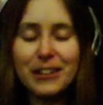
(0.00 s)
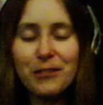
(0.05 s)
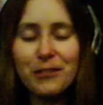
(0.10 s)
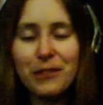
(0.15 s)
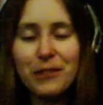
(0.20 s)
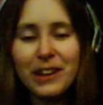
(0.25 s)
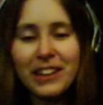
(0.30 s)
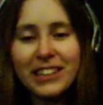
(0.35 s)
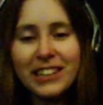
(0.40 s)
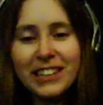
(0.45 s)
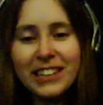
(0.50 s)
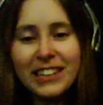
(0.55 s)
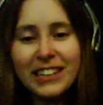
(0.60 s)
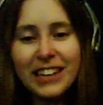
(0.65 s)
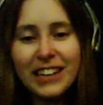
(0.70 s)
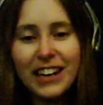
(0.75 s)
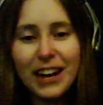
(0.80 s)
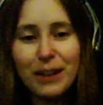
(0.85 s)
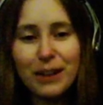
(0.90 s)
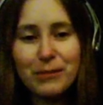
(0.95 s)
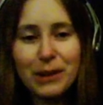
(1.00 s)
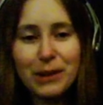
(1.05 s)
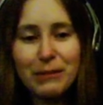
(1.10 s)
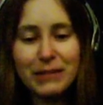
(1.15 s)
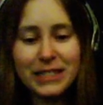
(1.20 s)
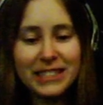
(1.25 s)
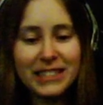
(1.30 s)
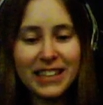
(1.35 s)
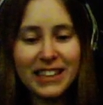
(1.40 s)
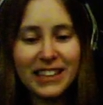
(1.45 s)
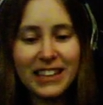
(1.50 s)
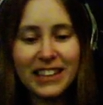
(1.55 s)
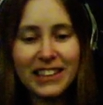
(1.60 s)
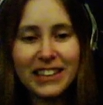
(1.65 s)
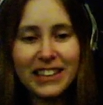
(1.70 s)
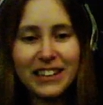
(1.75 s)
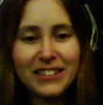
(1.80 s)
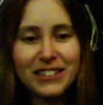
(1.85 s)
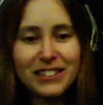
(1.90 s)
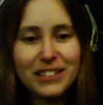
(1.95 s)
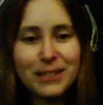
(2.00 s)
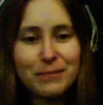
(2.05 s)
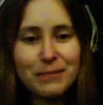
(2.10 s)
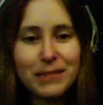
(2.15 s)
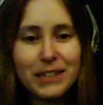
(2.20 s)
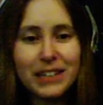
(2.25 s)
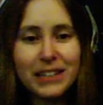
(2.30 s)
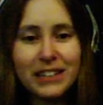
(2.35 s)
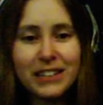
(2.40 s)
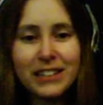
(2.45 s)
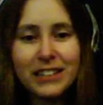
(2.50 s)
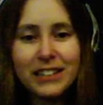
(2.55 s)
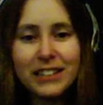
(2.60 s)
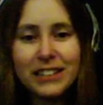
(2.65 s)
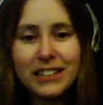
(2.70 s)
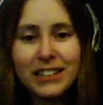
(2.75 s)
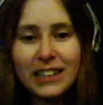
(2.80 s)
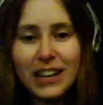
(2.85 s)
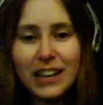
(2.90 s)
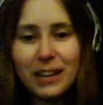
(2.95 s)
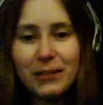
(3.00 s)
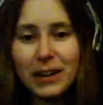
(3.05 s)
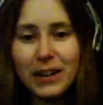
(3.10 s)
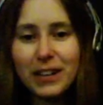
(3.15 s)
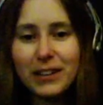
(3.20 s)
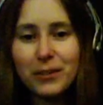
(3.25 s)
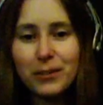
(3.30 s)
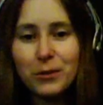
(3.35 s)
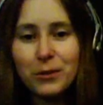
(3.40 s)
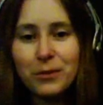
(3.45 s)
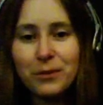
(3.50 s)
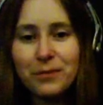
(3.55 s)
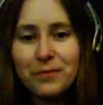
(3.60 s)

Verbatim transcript: Oh well, I'll probably sell that then or something. Anyway, cool.